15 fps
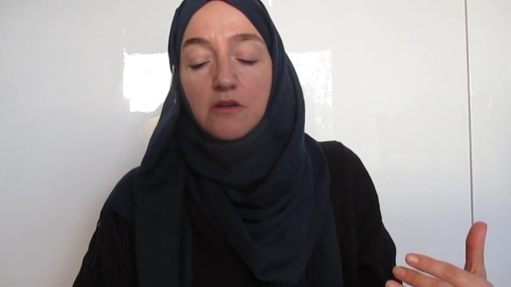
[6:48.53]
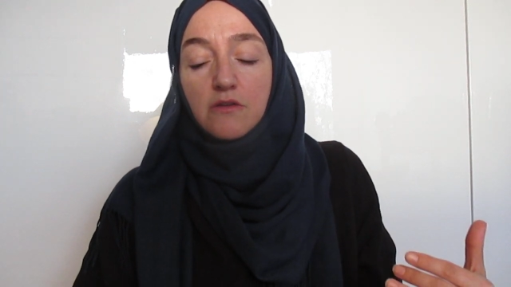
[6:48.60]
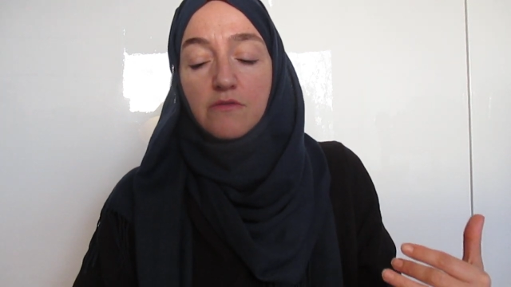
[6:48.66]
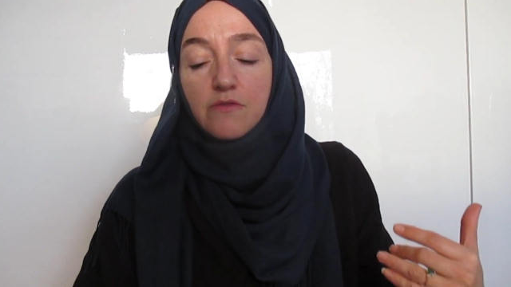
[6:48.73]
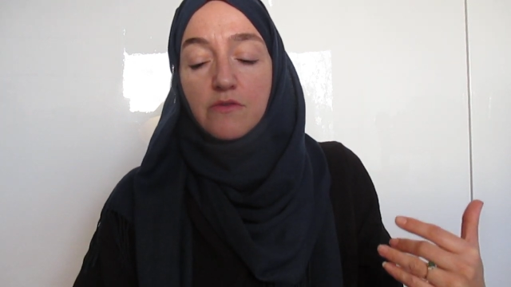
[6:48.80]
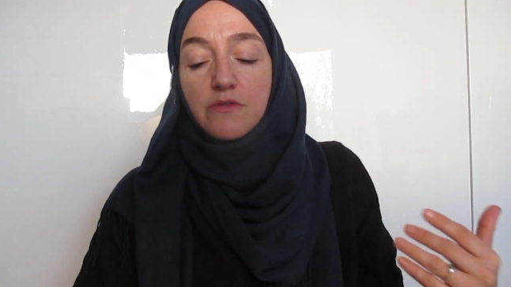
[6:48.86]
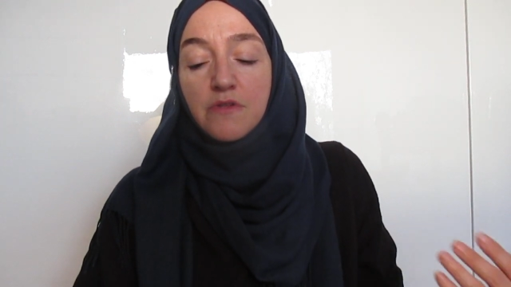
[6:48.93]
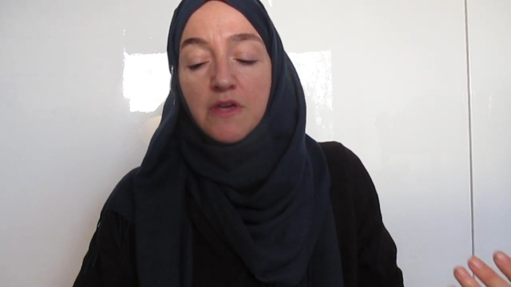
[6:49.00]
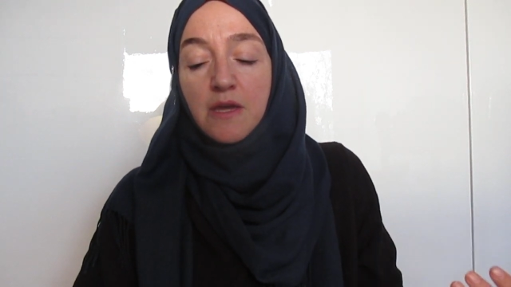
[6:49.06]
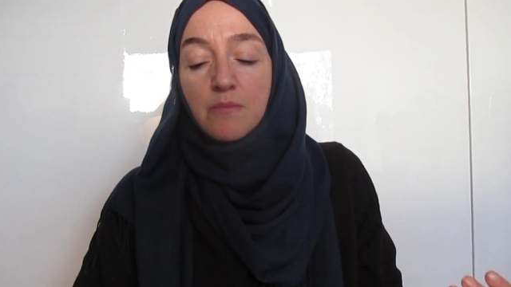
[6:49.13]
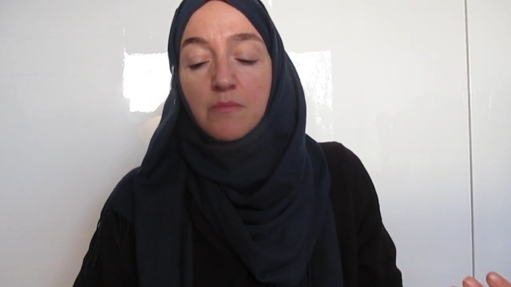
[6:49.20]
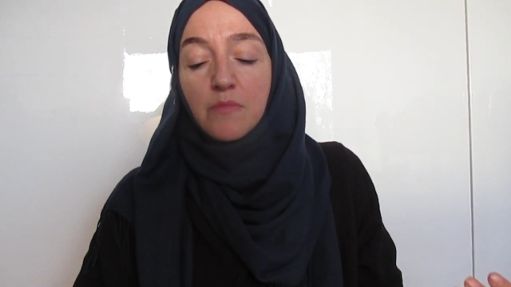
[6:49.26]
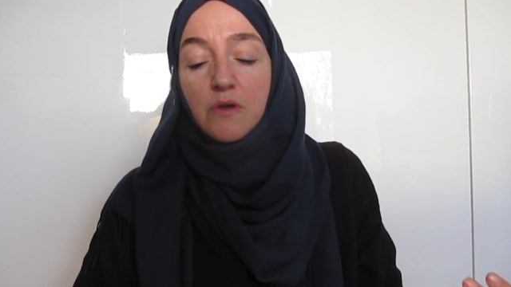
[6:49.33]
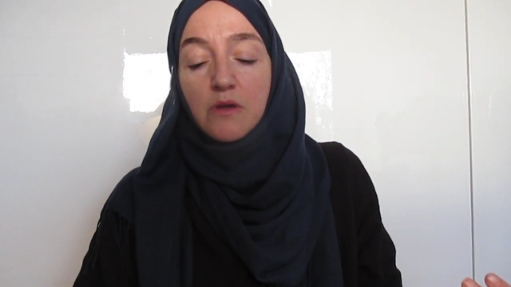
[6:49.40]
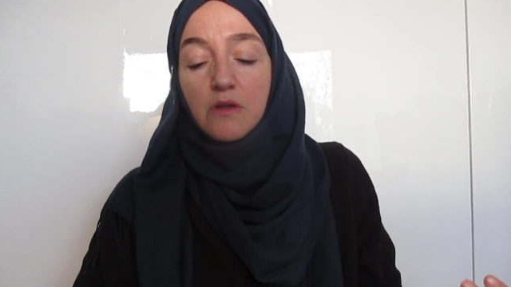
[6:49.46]
for
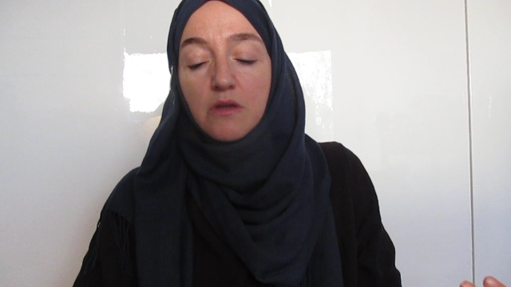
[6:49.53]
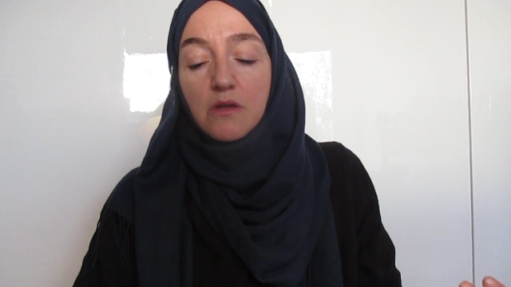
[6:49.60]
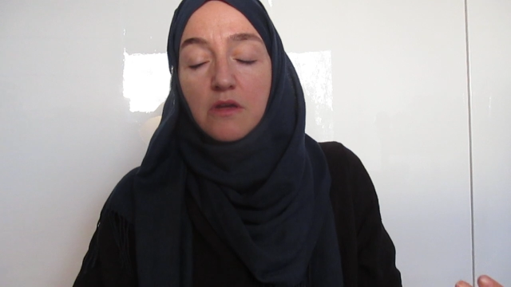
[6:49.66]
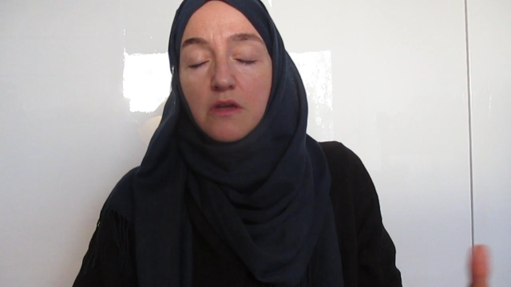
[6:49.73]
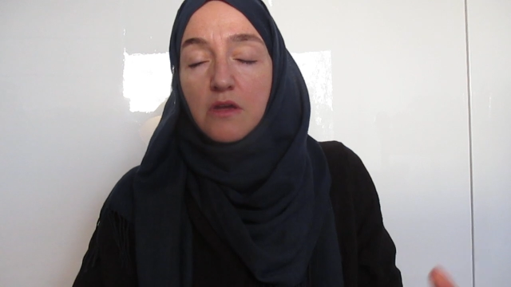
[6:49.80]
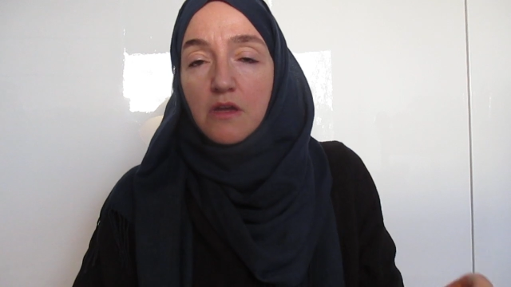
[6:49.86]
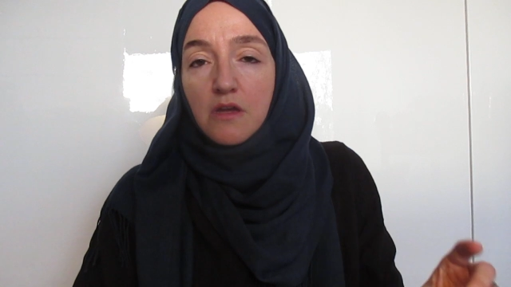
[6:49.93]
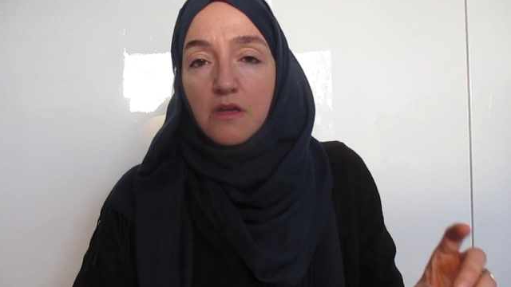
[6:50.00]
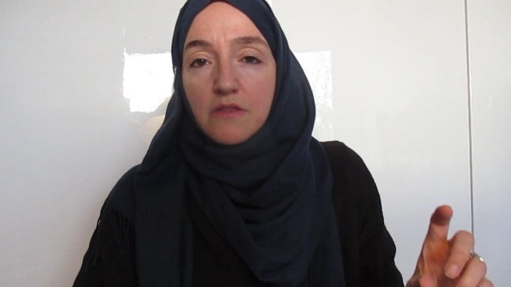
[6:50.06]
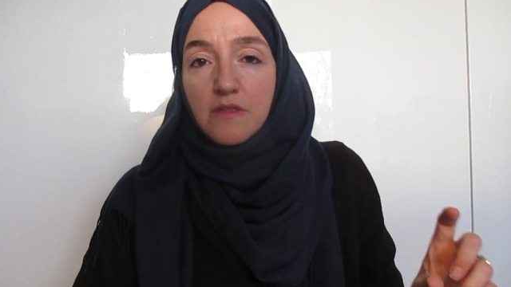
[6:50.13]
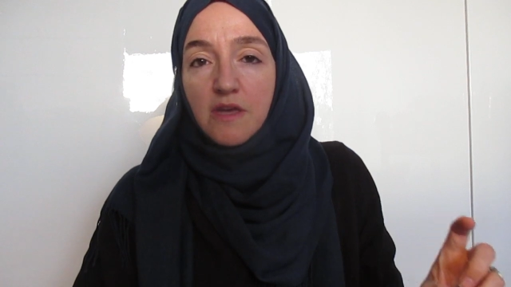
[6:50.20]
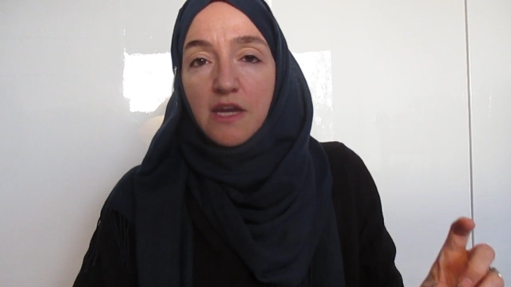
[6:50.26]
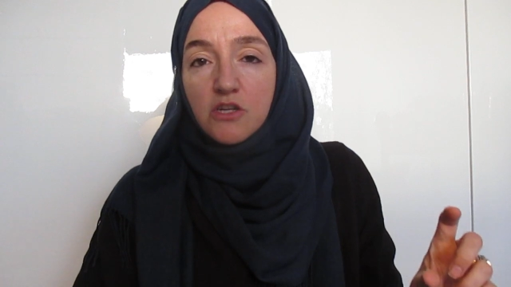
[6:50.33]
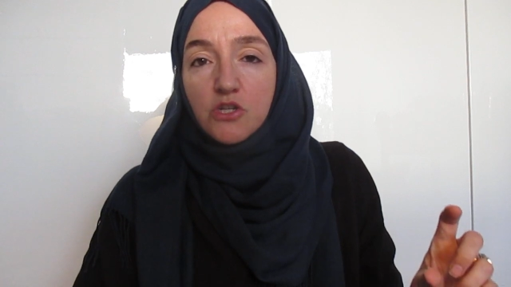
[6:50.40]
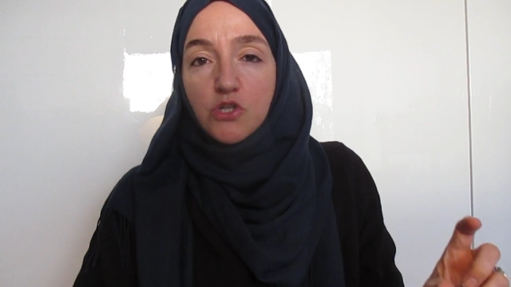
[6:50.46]
them,
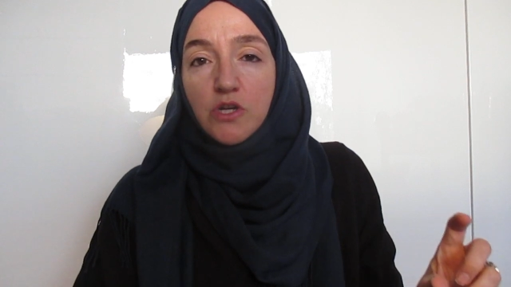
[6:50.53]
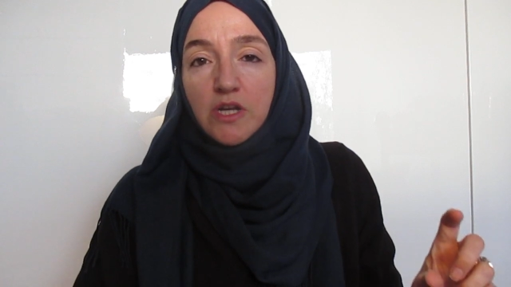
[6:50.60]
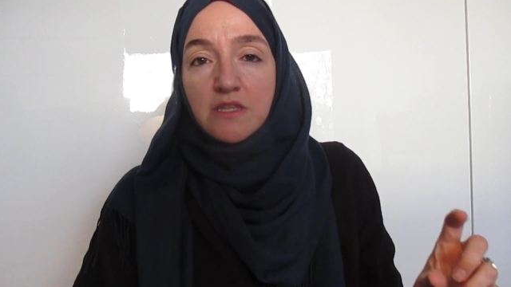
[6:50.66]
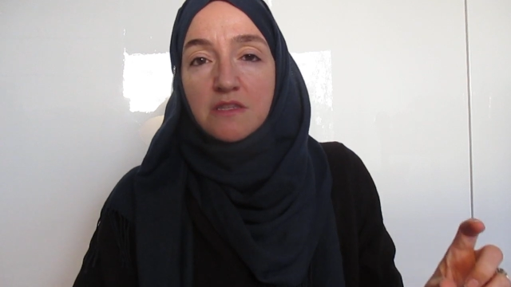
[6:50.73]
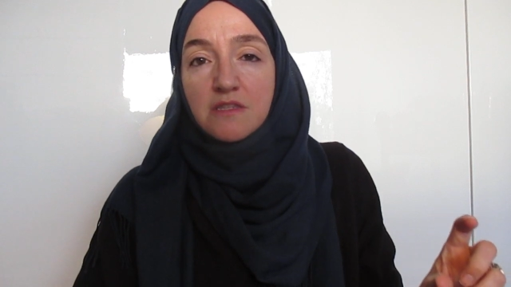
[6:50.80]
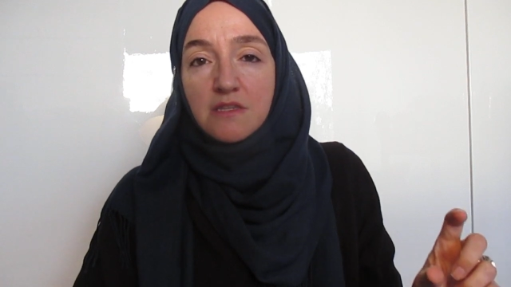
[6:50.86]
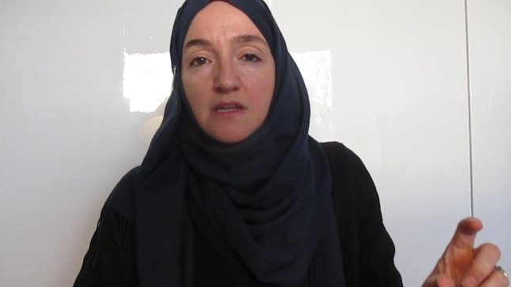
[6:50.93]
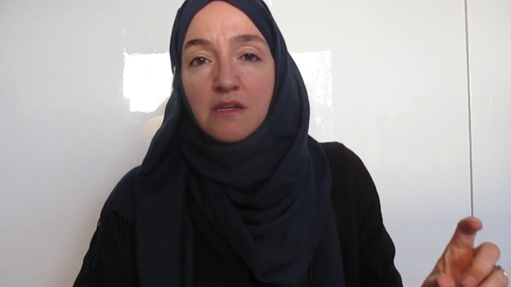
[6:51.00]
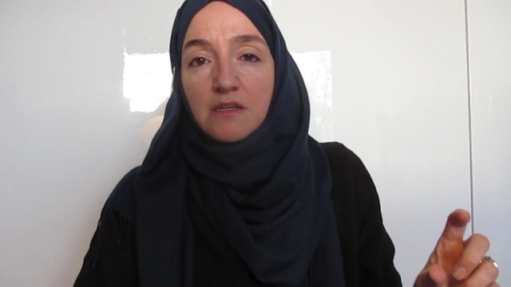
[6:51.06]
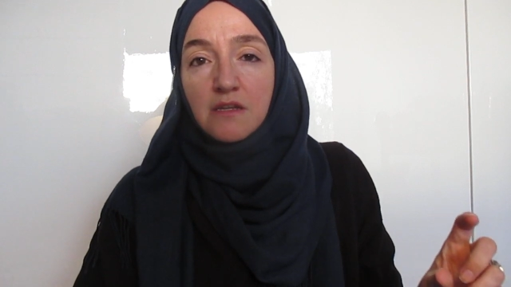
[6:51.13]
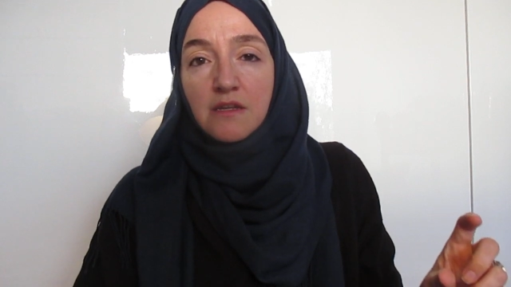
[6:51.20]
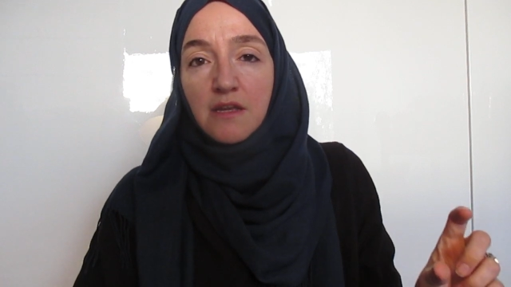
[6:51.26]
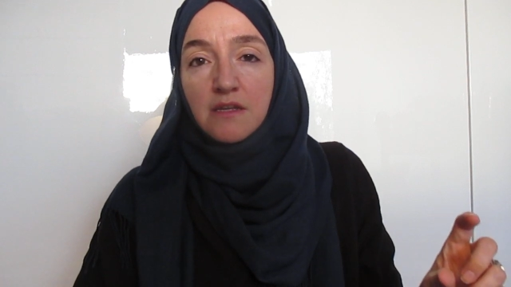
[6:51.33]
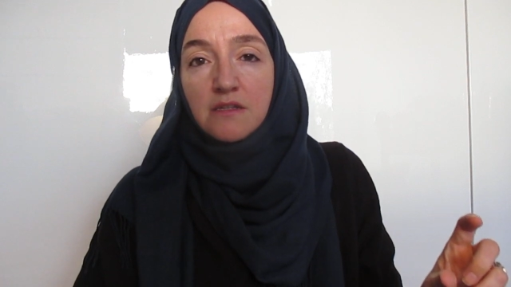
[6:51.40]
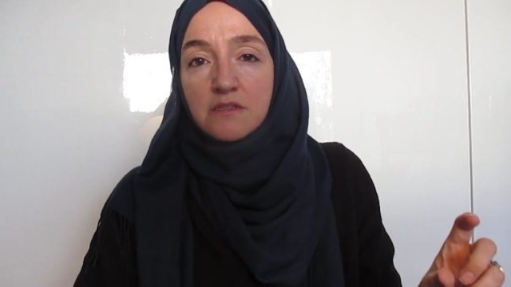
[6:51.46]
that
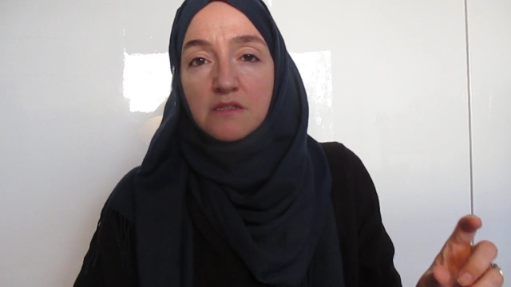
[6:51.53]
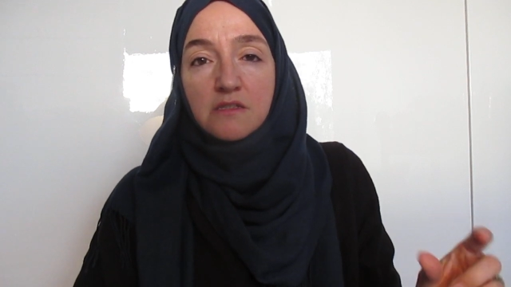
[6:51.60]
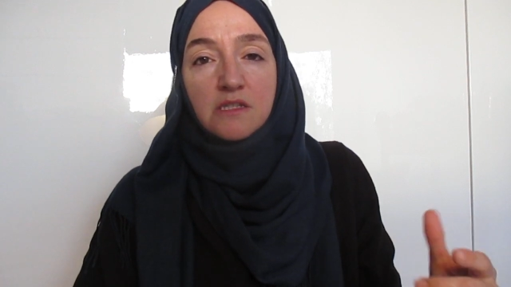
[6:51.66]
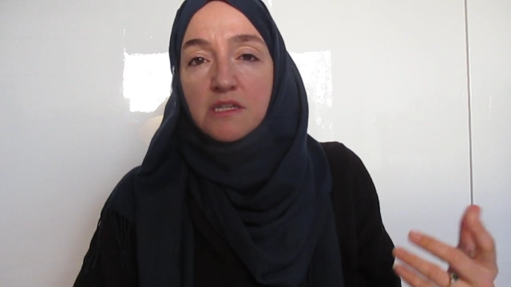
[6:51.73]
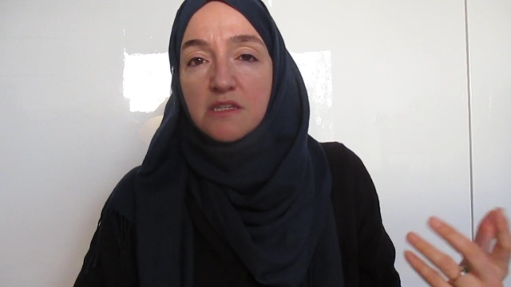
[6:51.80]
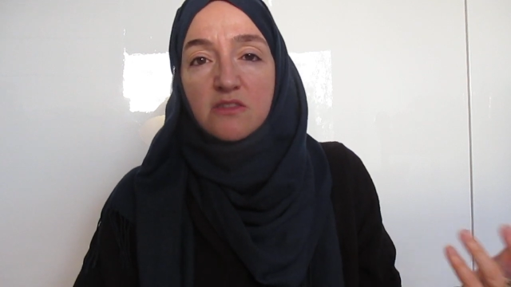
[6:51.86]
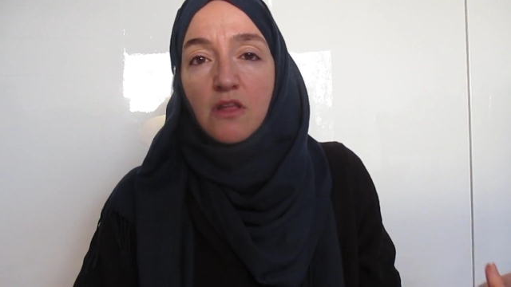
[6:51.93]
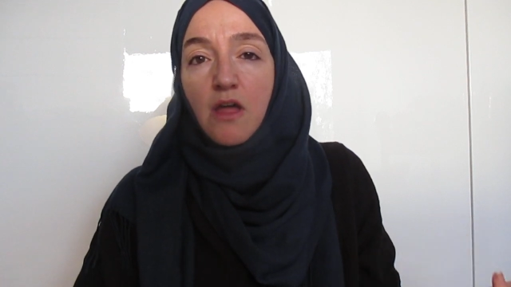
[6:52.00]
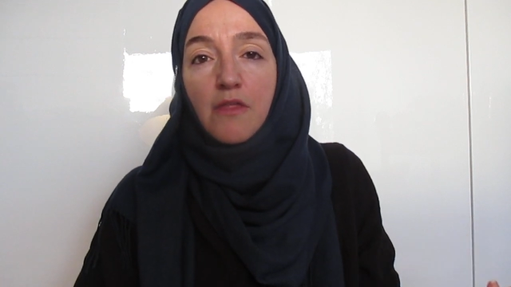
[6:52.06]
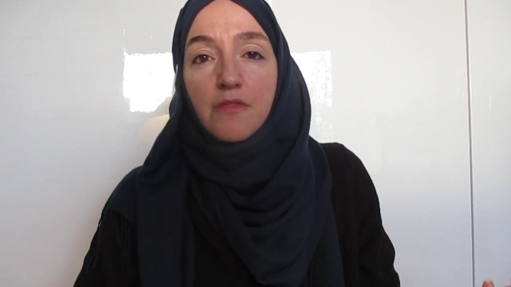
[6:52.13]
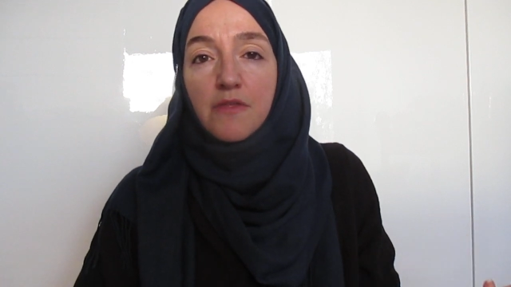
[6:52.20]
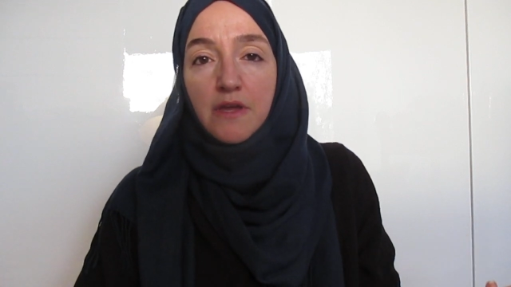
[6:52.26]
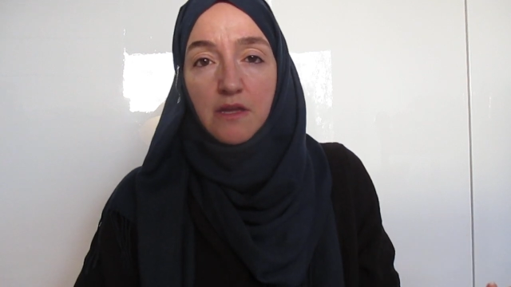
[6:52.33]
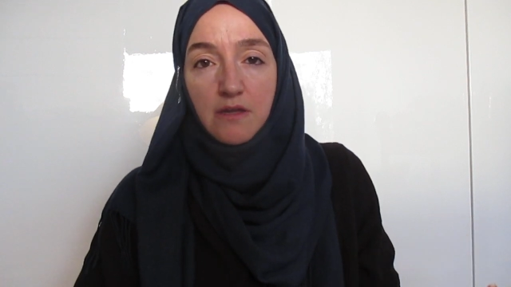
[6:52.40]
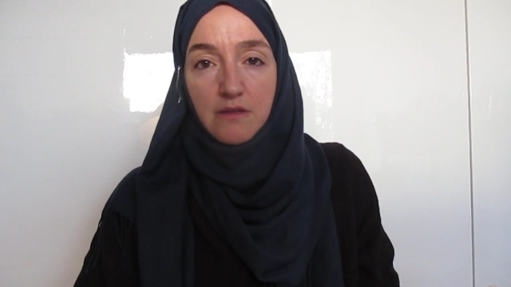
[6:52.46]
transcendent entity is
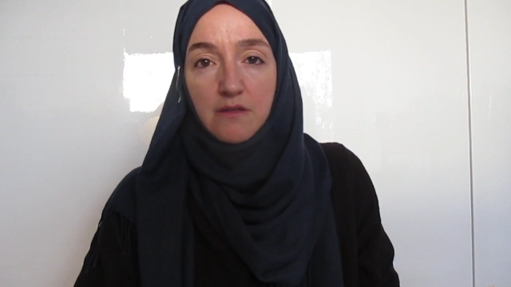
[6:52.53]
nothing.